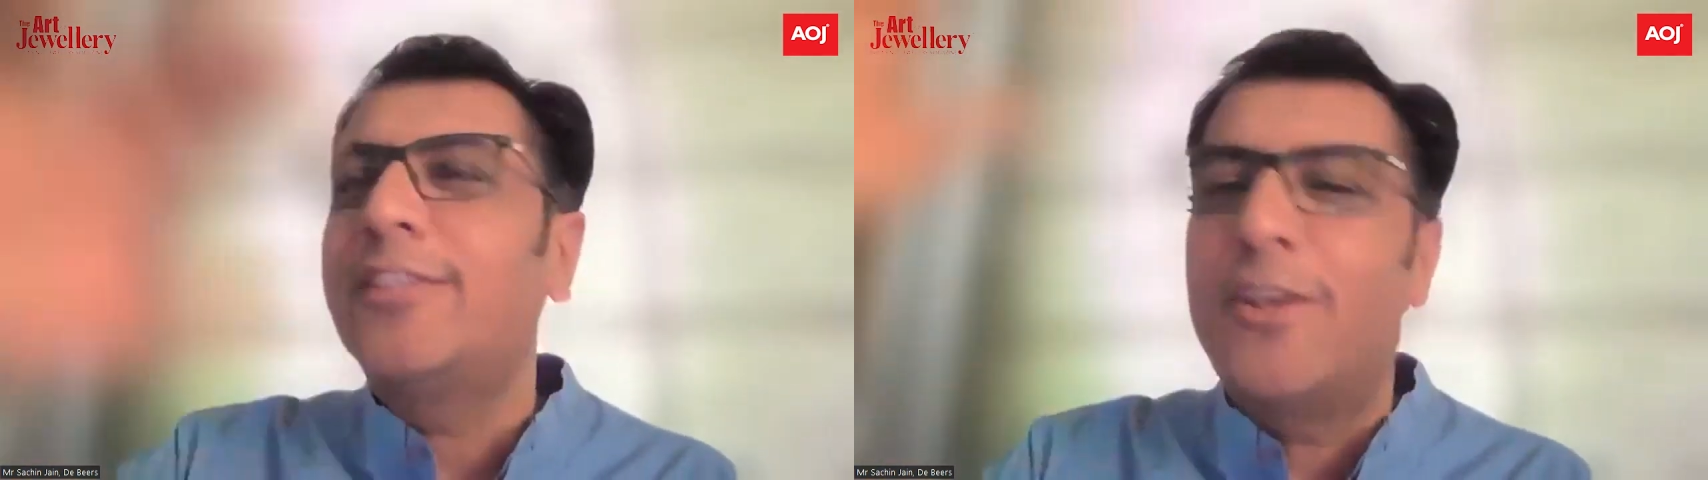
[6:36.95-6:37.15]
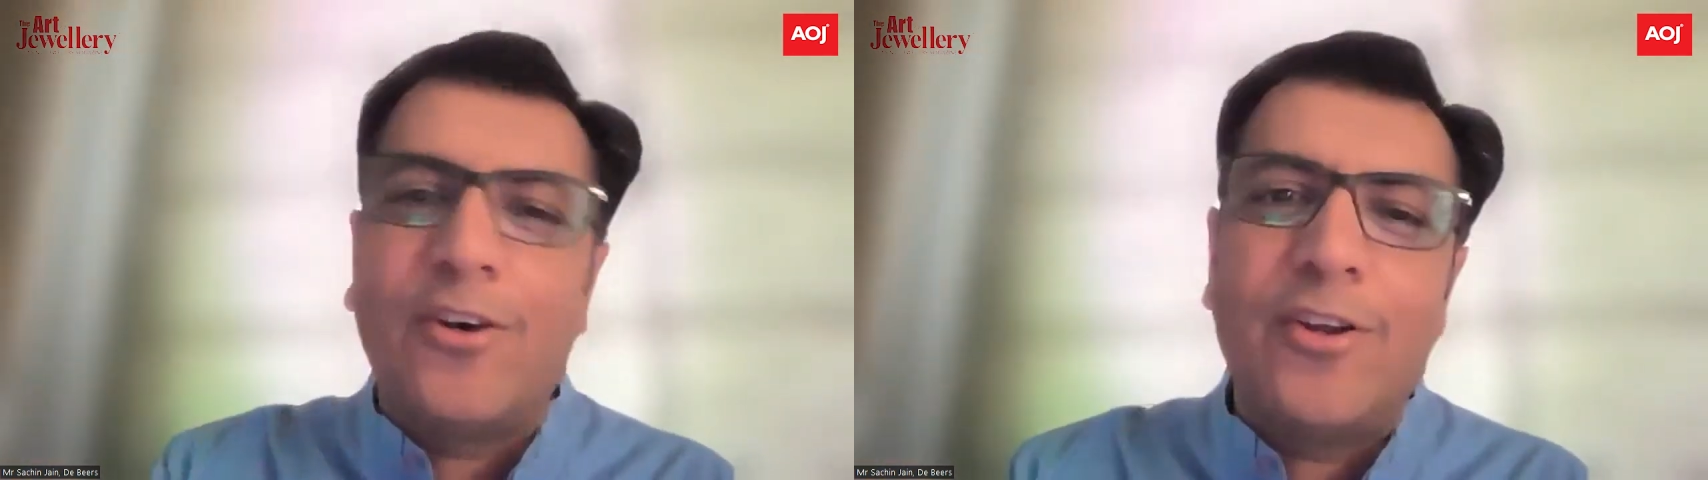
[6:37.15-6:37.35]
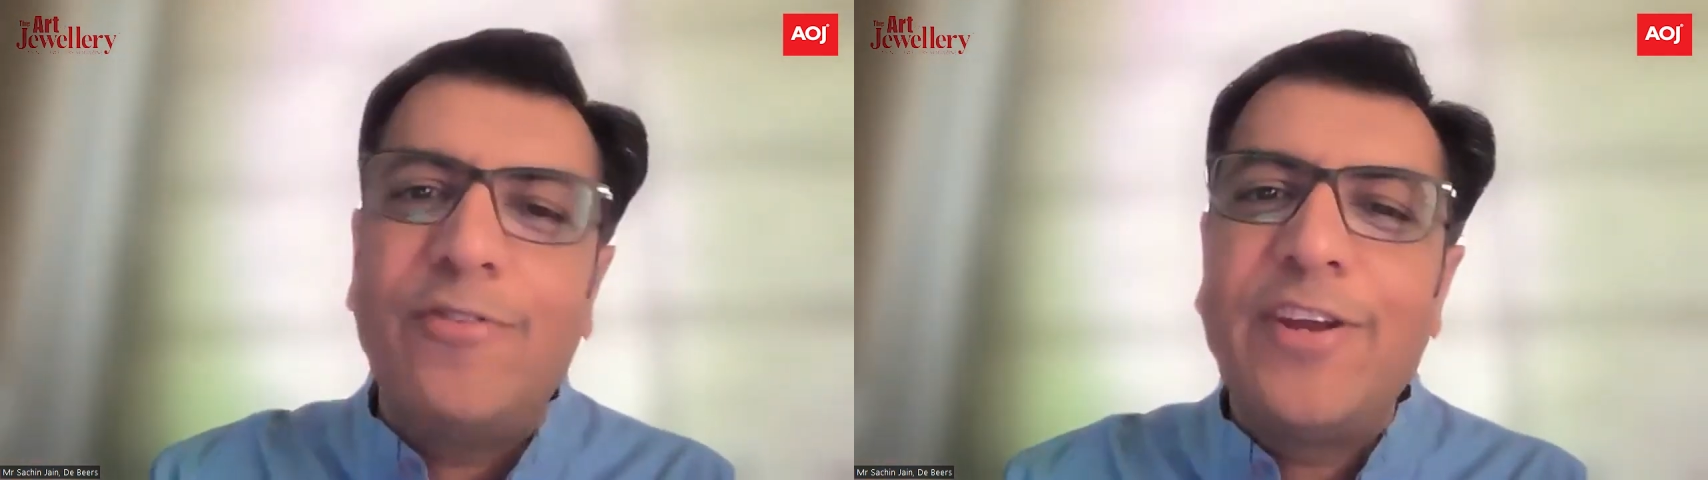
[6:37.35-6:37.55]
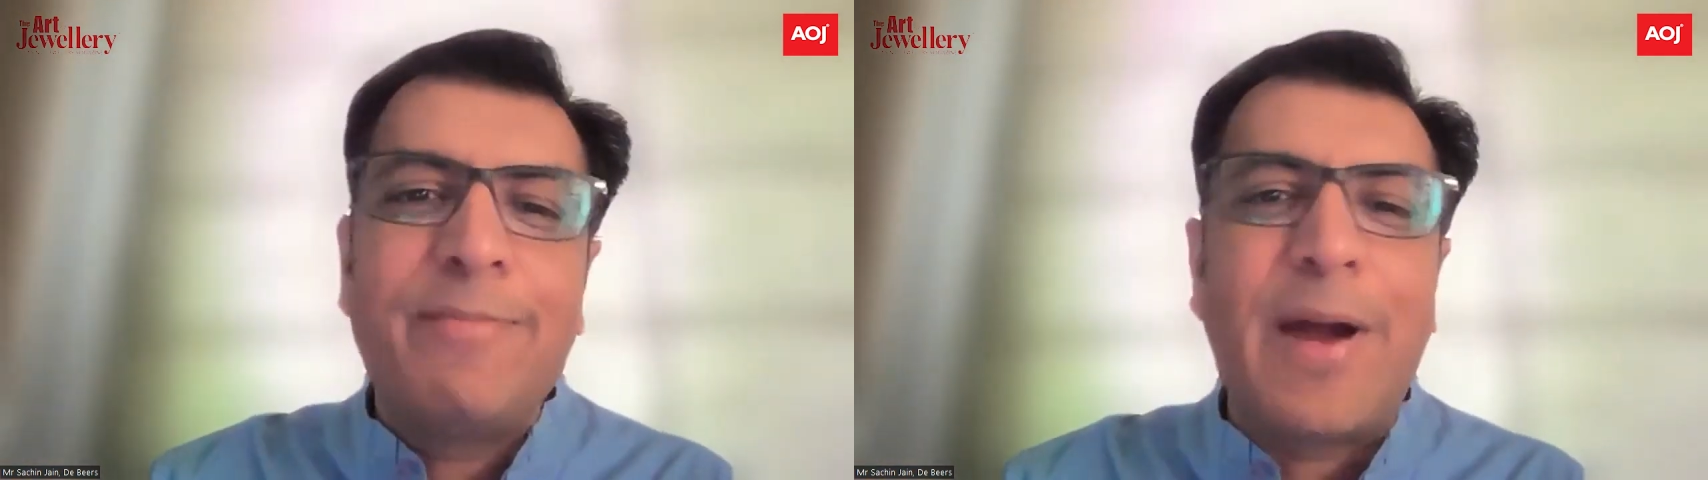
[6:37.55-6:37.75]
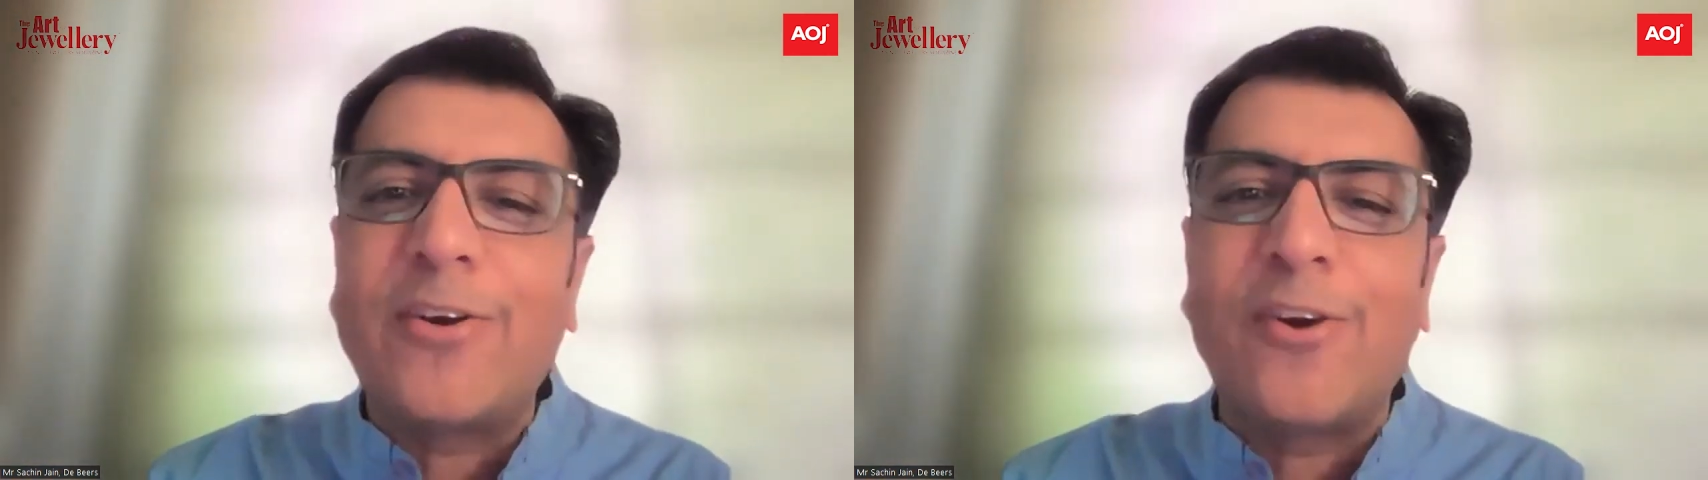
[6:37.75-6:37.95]
you know
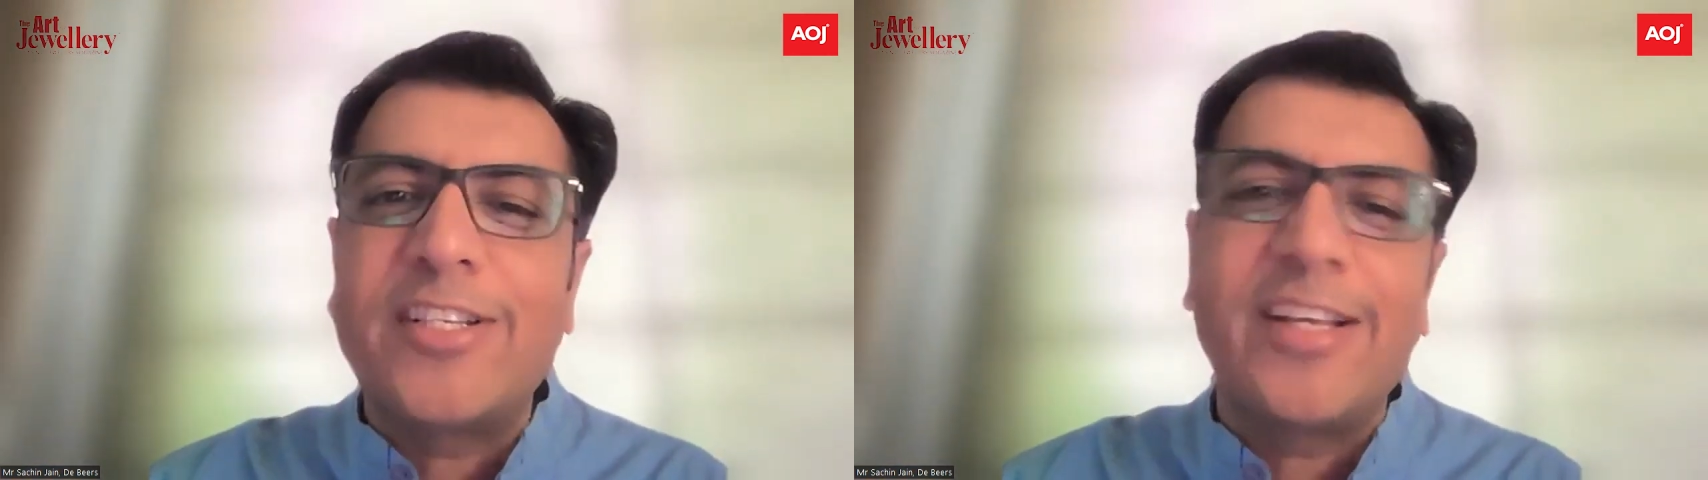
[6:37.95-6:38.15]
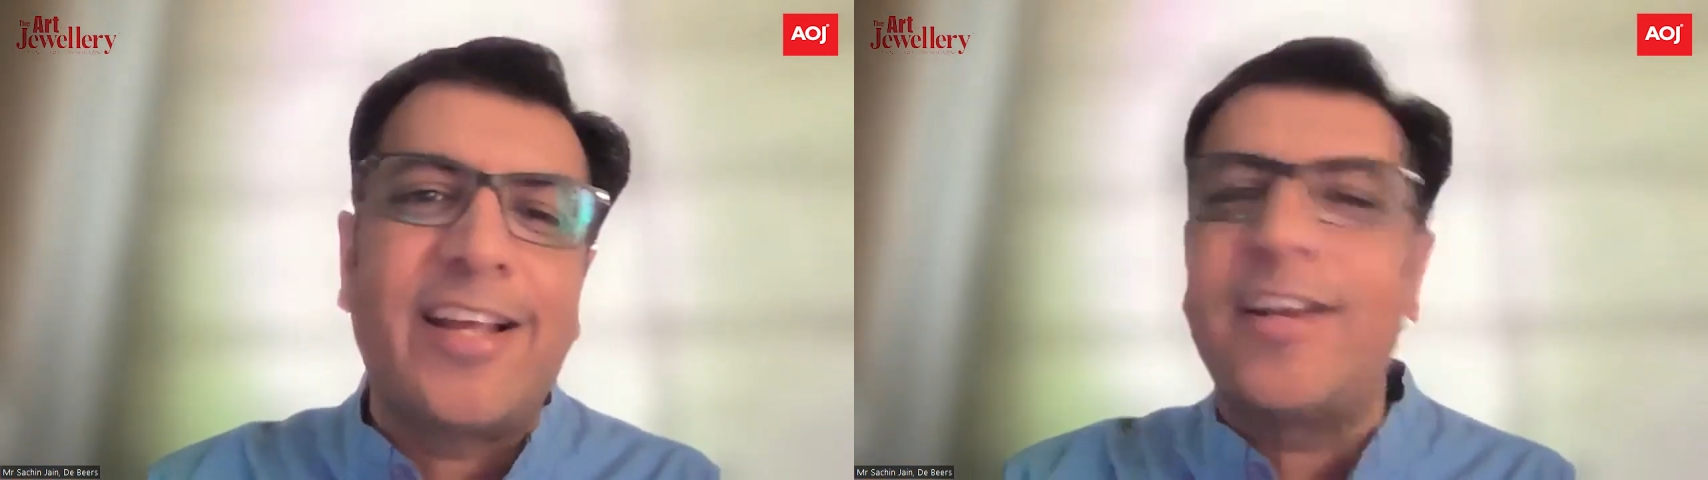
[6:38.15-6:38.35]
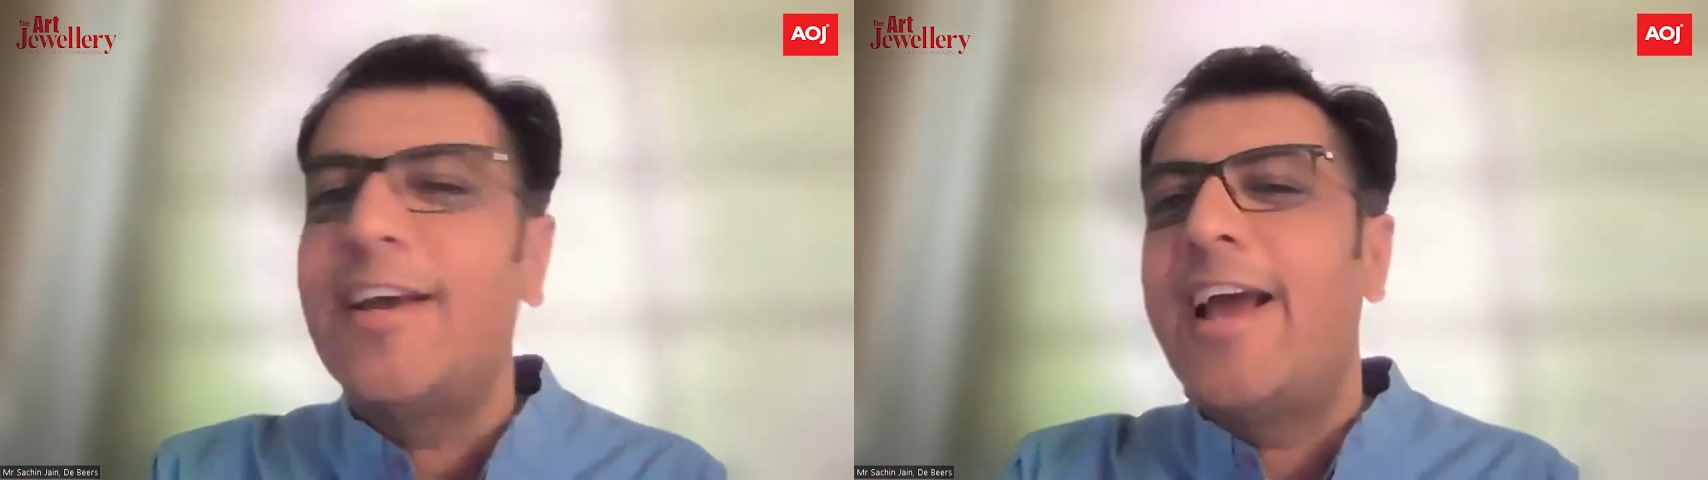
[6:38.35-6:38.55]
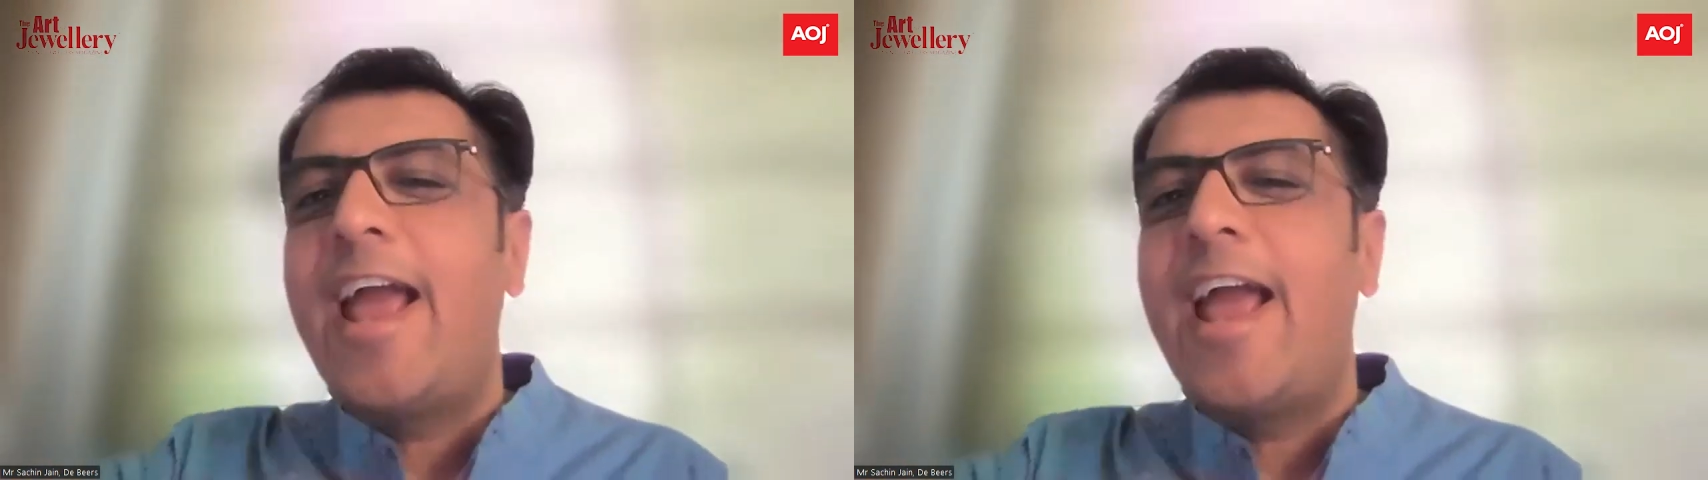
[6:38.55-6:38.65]
we might not say that